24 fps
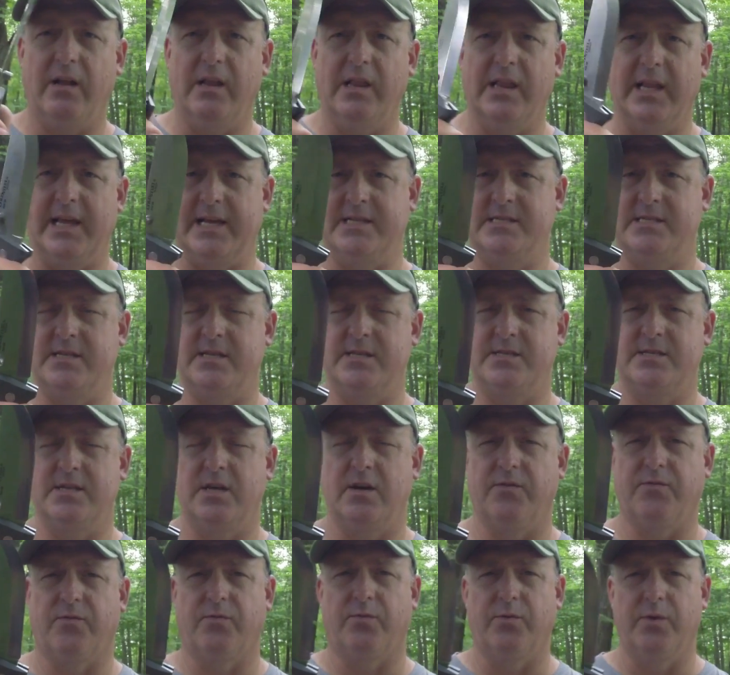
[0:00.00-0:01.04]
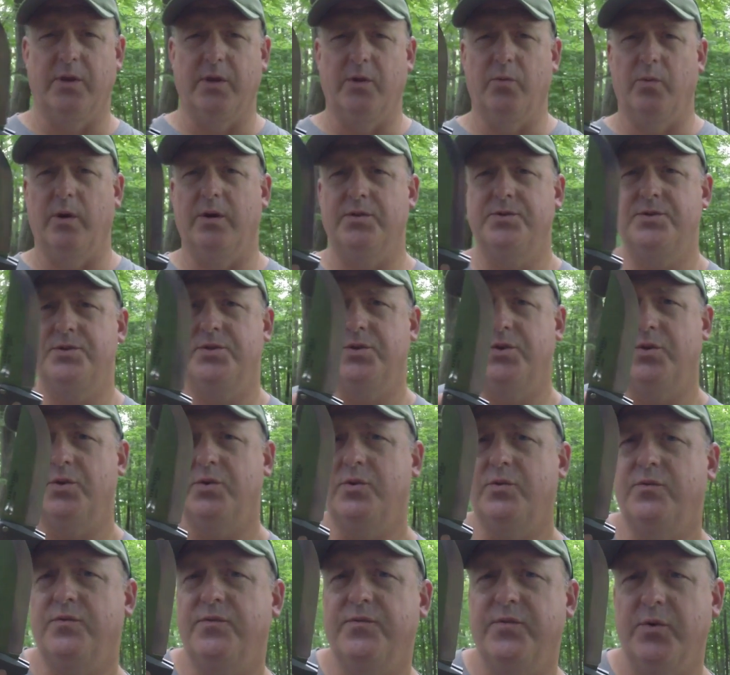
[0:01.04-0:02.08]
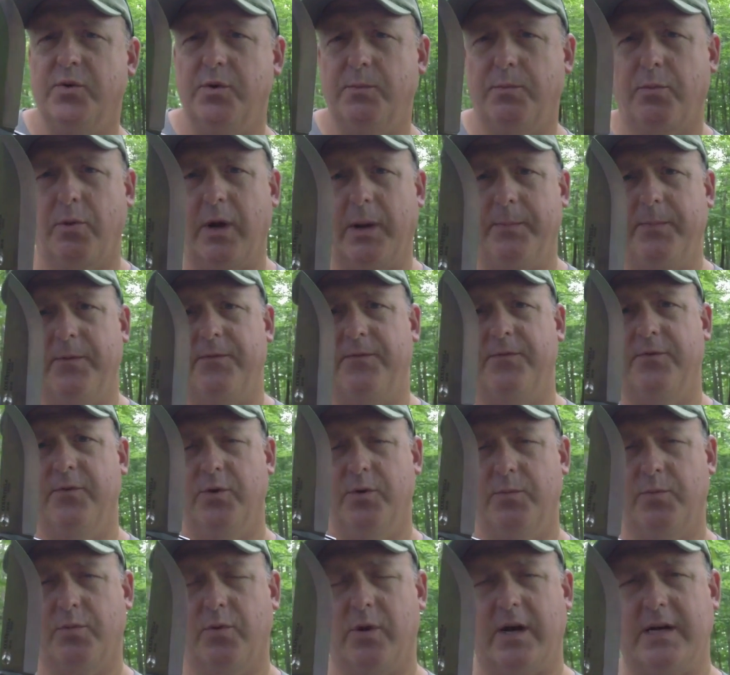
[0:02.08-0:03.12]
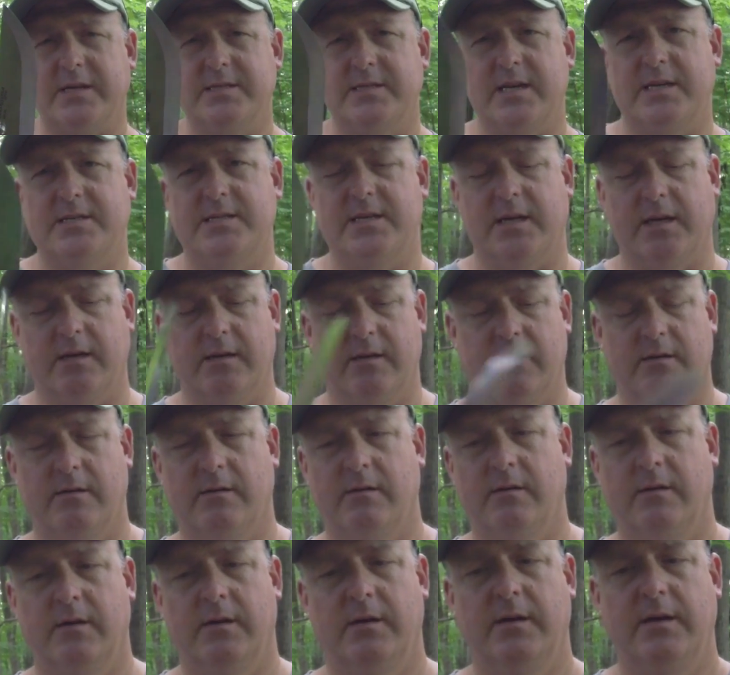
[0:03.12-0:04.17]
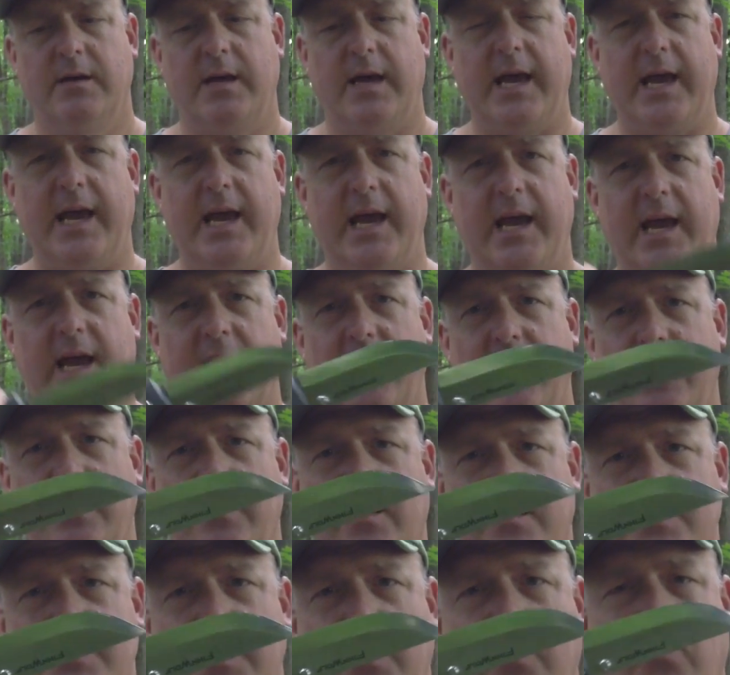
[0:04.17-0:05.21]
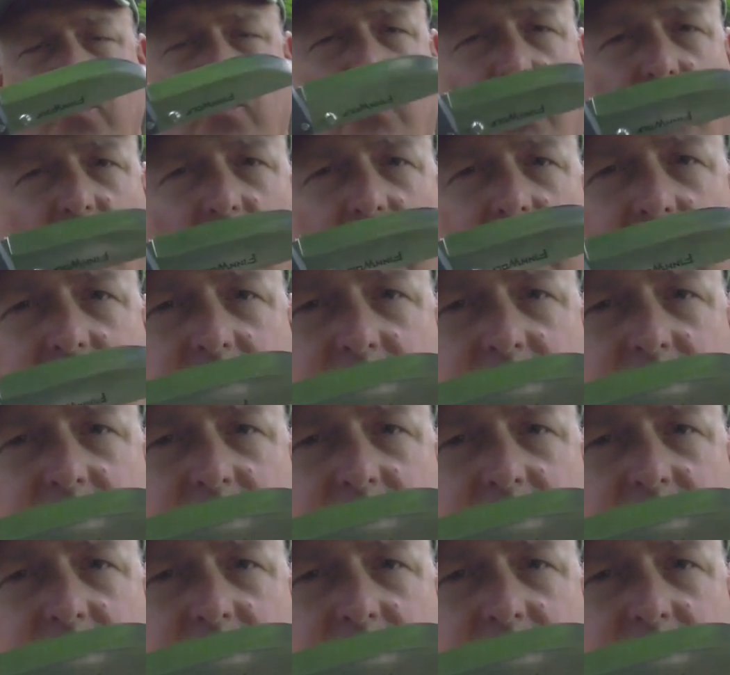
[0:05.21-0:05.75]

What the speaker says: lends itself really well to food prep and food processing, and it does a great